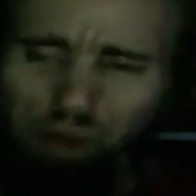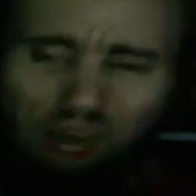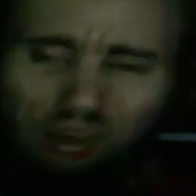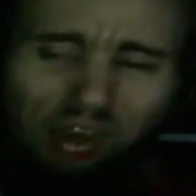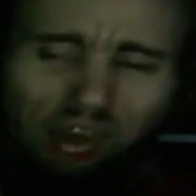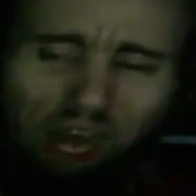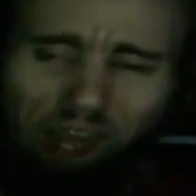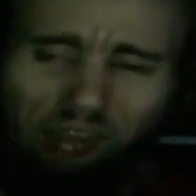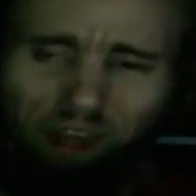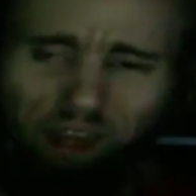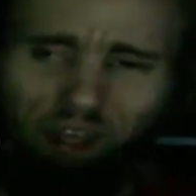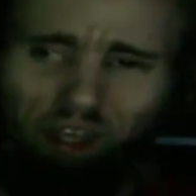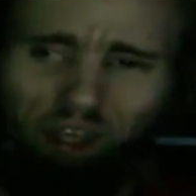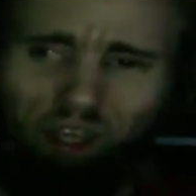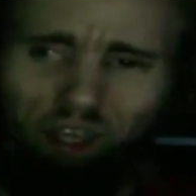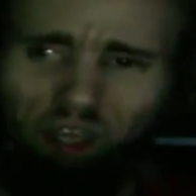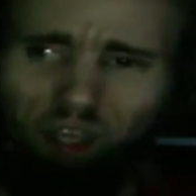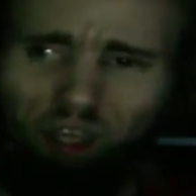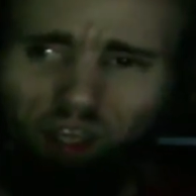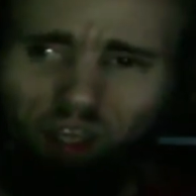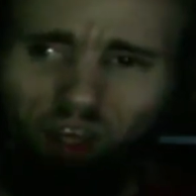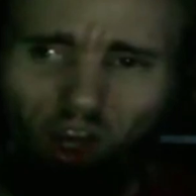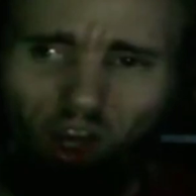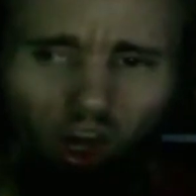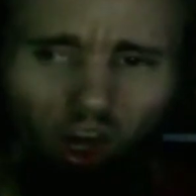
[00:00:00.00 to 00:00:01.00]
back.
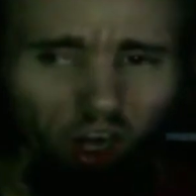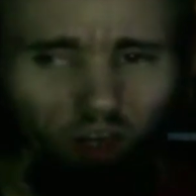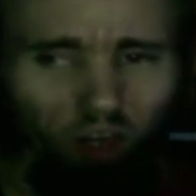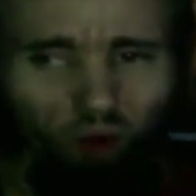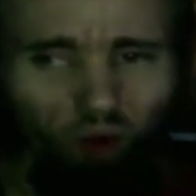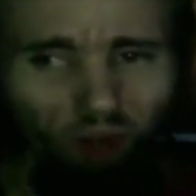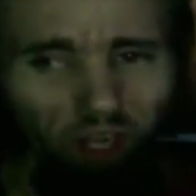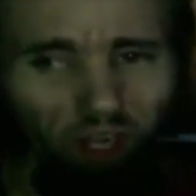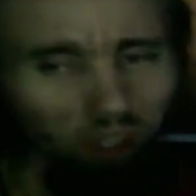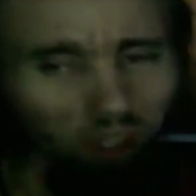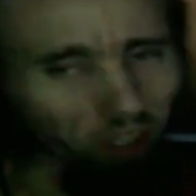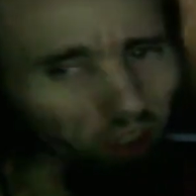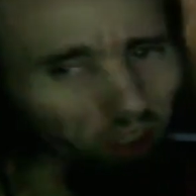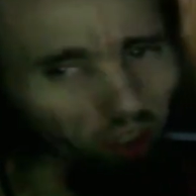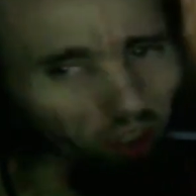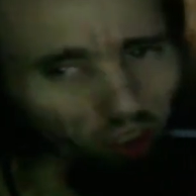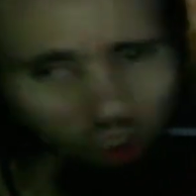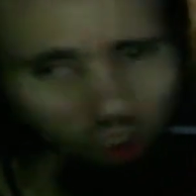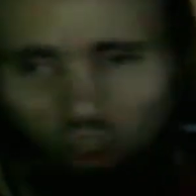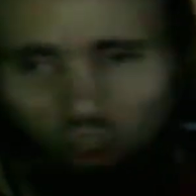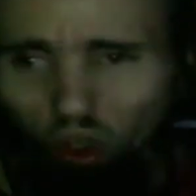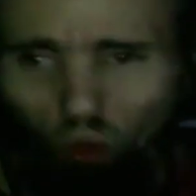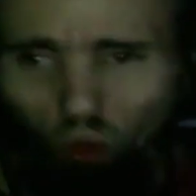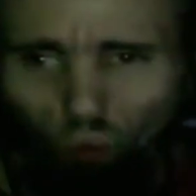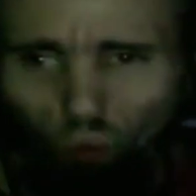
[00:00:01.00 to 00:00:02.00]
Unlike
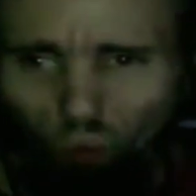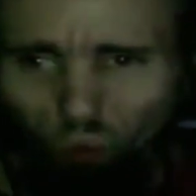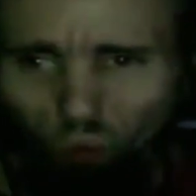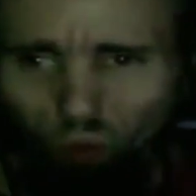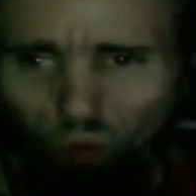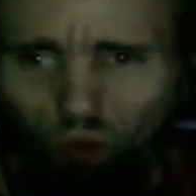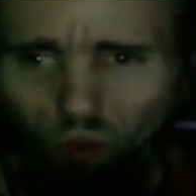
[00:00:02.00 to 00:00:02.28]
you.